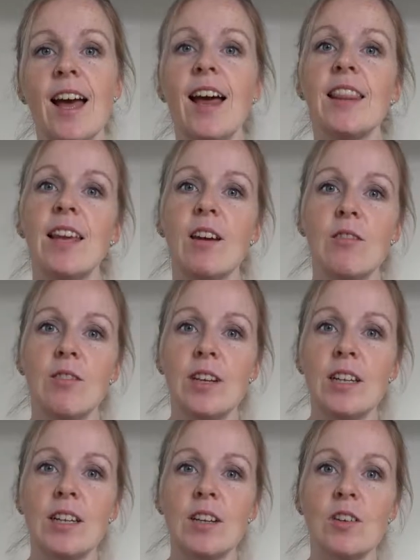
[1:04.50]
They're
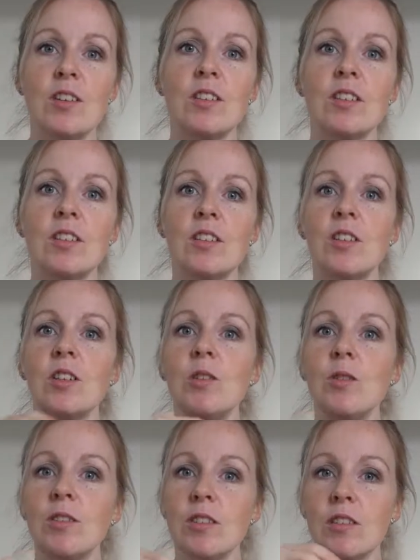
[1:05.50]
really good to
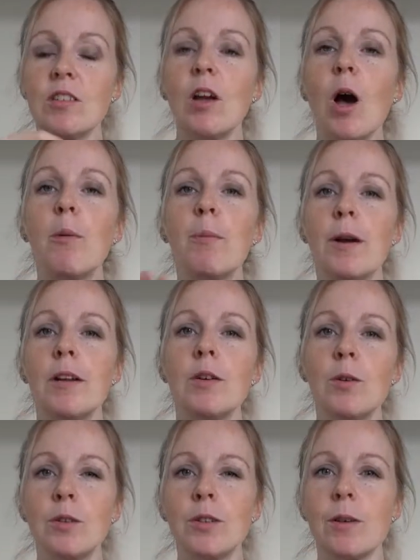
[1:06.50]
use as a topper and
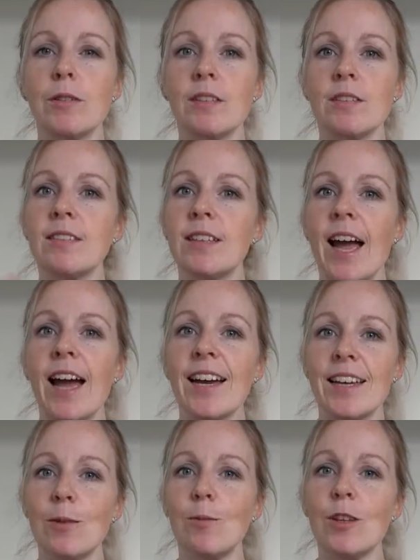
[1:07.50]
also as a snack,
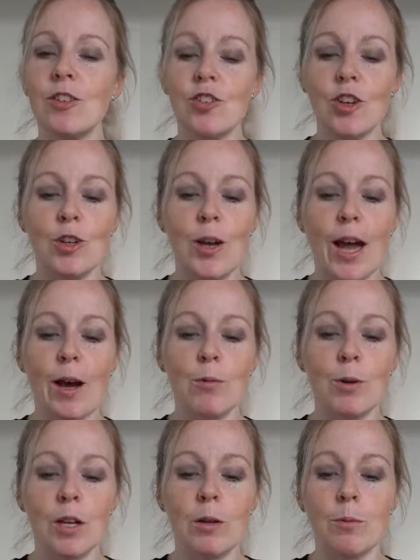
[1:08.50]
and I will show you how
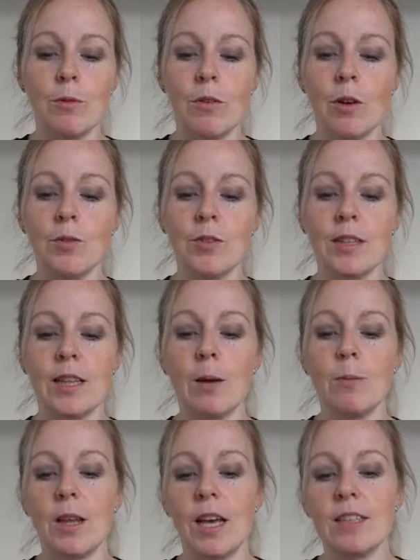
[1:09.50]
we're going to be roasting
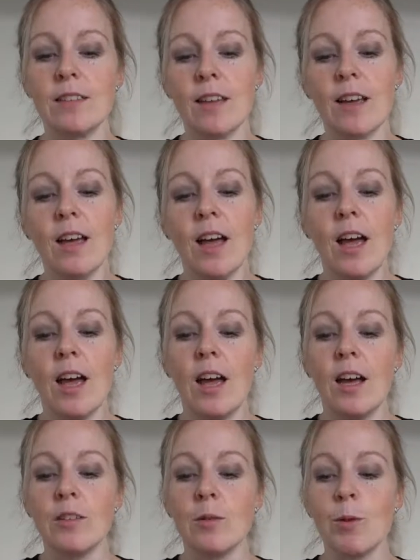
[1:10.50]
them later.
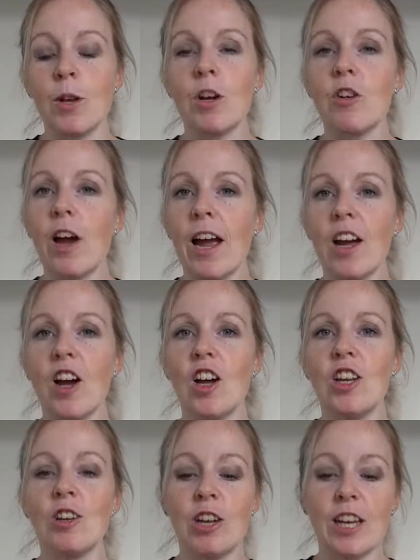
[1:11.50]
So I'm going to crack on.
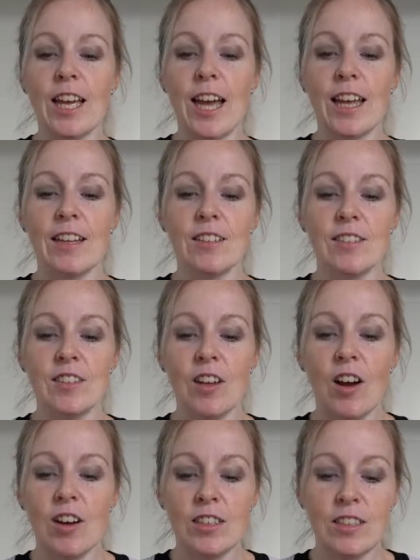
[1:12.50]
I'm going to get
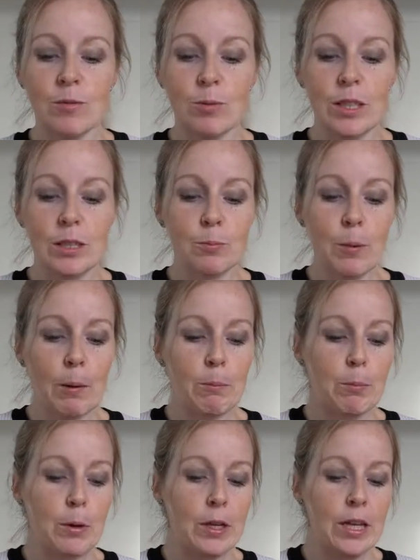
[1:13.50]
started with this bad
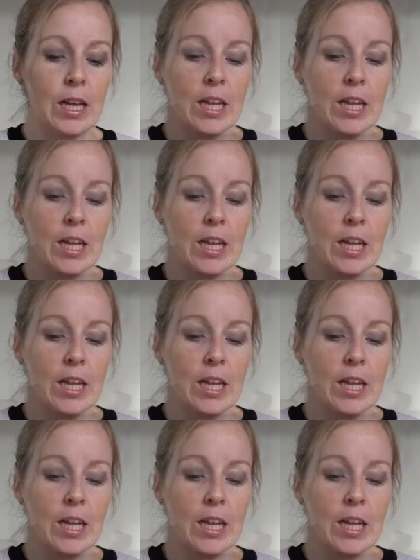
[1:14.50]
boy.